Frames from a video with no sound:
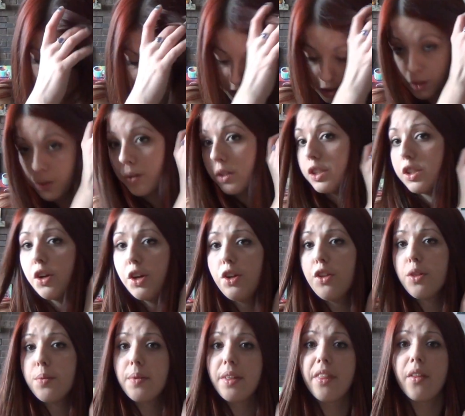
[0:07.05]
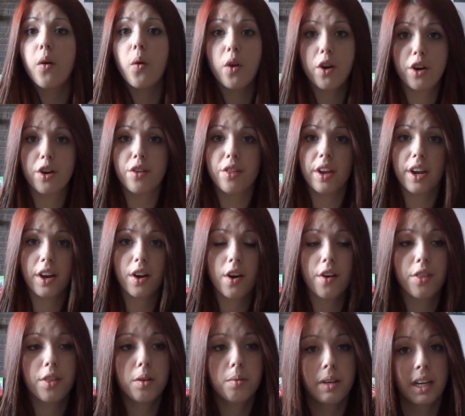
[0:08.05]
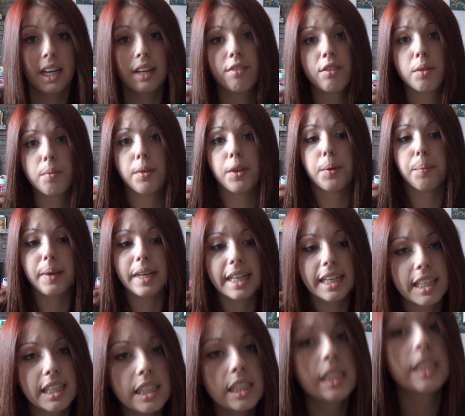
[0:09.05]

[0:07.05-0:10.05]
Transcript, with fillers: so I'll show you them in the order that I got them and give them their meaning.